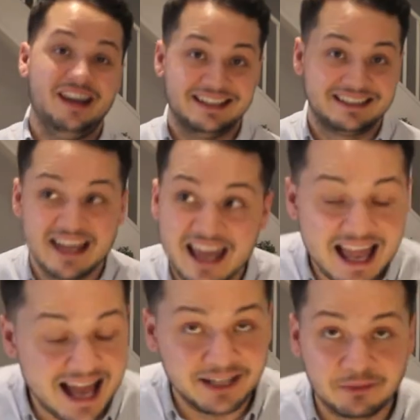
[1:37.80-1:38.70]
list.
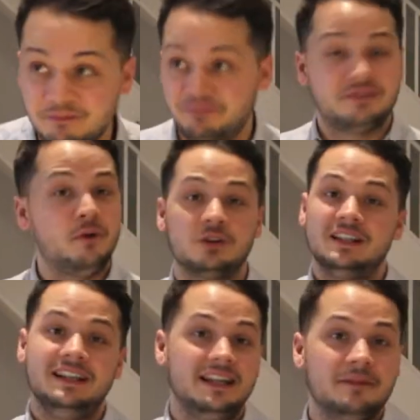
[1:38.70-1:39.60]
And Force
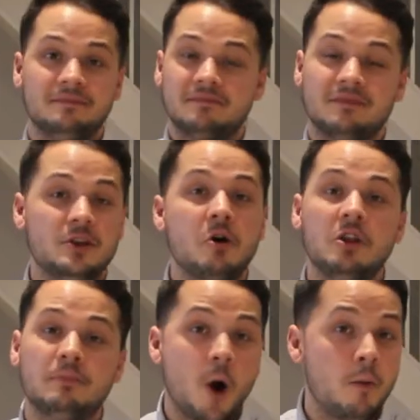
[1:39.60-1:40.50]
India, you're at
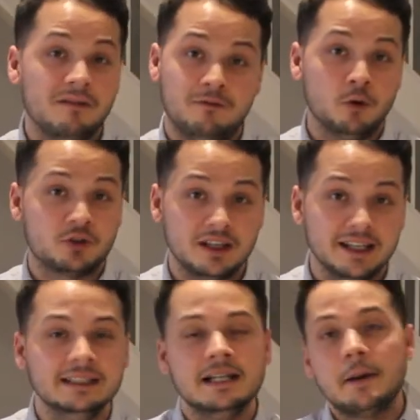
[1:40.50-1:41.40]
the bottom unfortunately.